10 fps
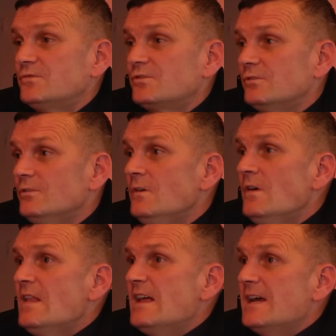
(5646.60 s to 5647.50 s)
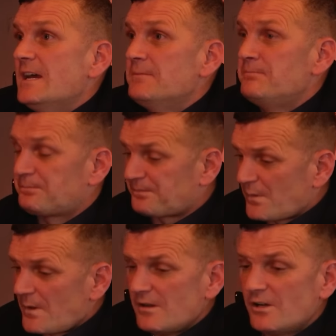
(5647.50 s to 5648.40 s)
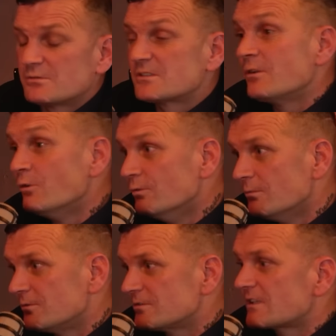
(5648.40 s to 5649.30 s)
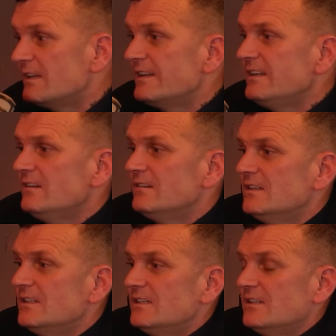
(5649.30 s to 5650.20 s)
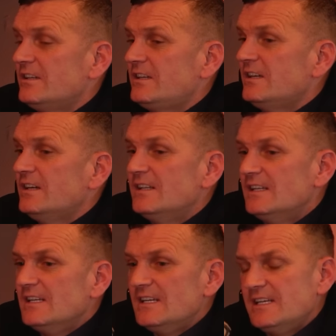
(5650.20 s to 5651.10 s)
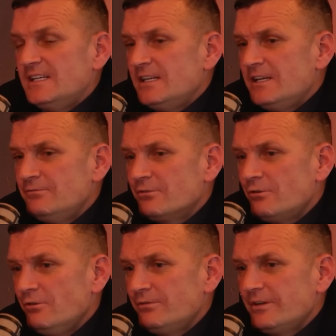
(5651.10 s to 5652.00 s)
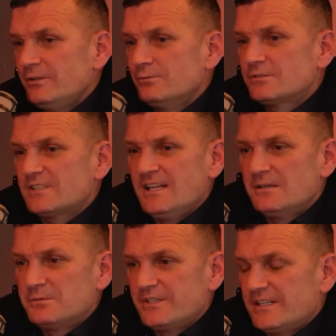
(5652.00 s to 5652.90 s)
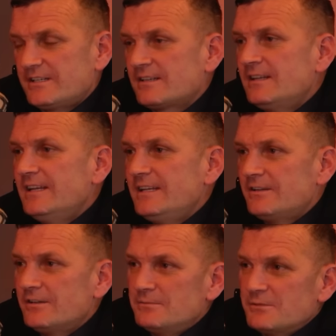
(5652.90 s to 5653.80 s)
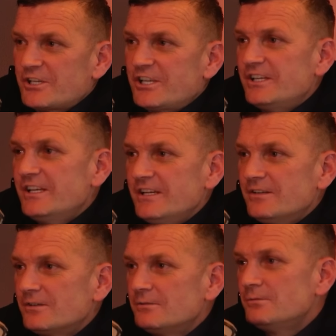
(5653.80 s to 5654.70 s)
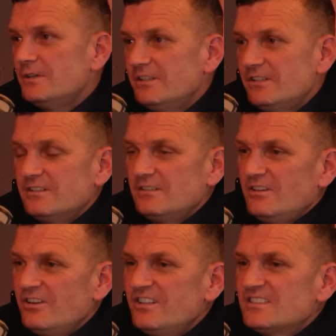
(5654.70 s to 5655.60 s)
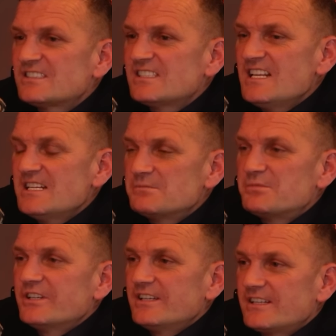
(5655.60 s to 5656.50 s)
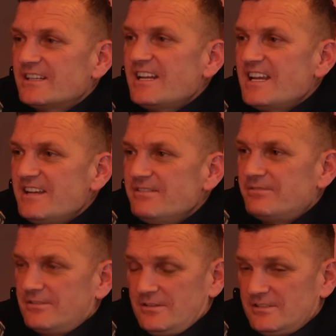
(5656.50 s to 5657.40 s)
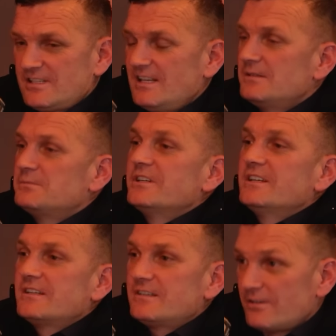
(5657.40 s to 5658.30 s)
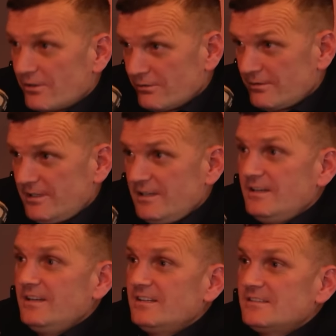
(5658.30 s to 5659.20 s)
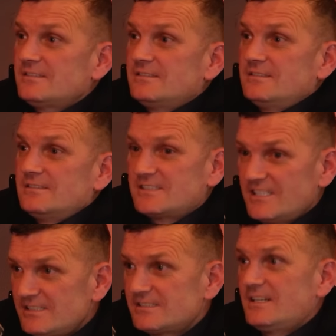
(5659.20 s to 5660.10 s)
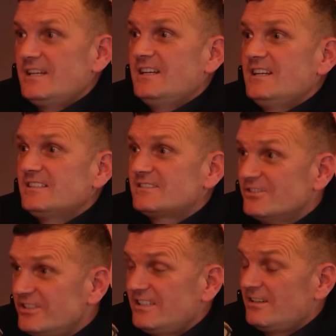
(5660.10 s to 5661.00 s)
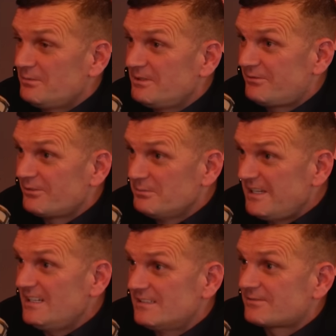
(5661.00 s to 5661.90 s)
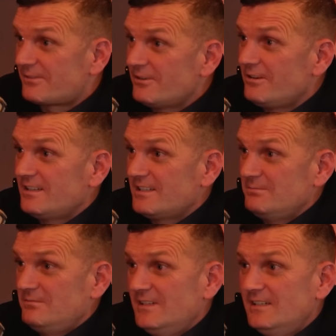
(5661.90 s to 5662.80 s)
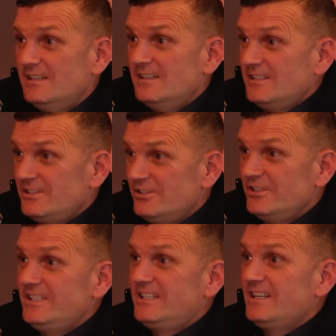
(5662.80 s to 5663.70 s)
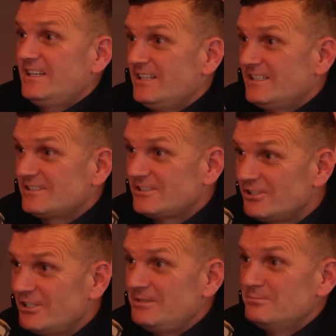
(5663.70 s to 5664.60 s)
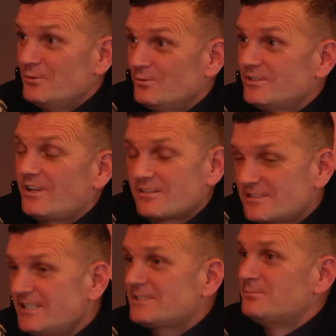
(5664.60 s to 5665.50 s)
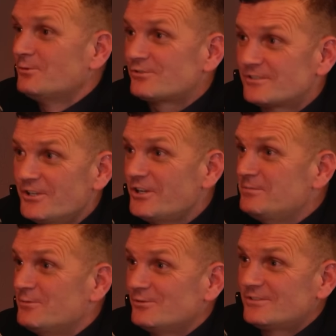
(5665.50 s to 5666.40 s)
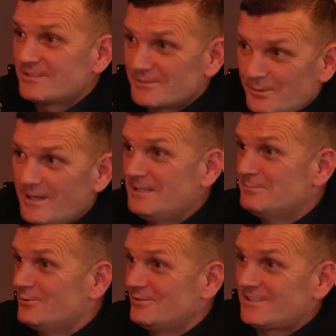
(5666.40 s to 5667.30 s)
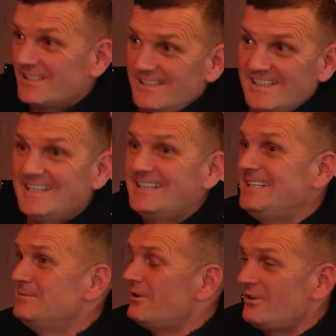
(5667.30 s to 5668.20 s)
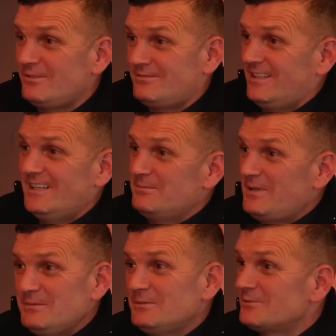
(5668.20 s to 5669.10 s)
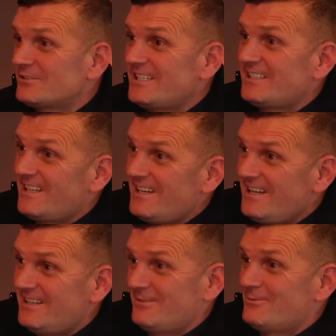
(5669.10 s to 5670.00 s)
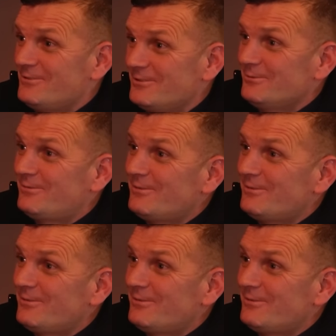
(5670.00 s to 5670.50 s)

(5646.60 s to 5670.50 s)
You know, um, I was two months clean. Like in in recovery, you celebrate a clean time, like a year, one year. I celebrated every. I celebrated thirty days, sixty days, nine. I went for meals for all them. 90 days, nine months, or six months, nine months, 12 months hear I, people were sick to death of going out